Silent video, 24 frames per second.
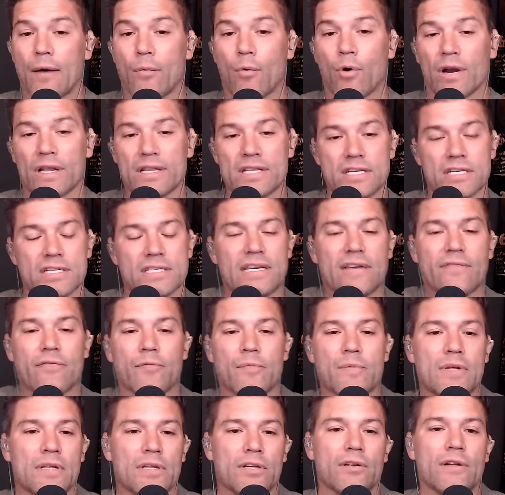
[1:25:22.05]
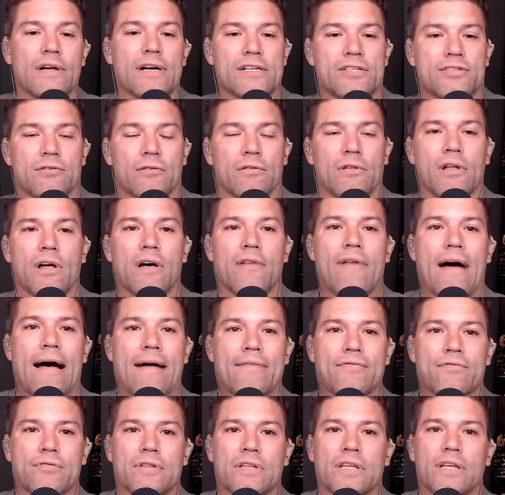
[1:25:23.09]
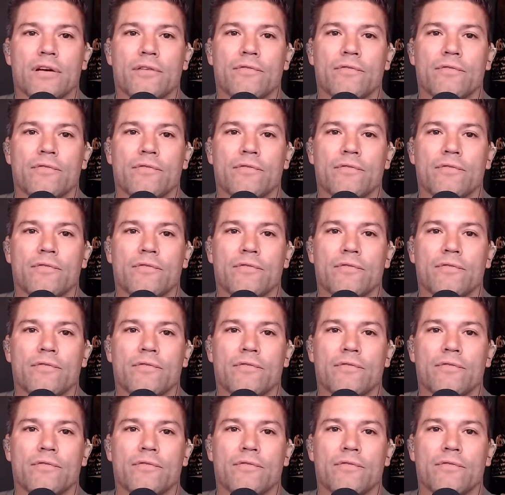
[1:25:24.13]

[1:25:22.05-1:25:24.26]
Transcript: I wanted to just give him a little extra love after the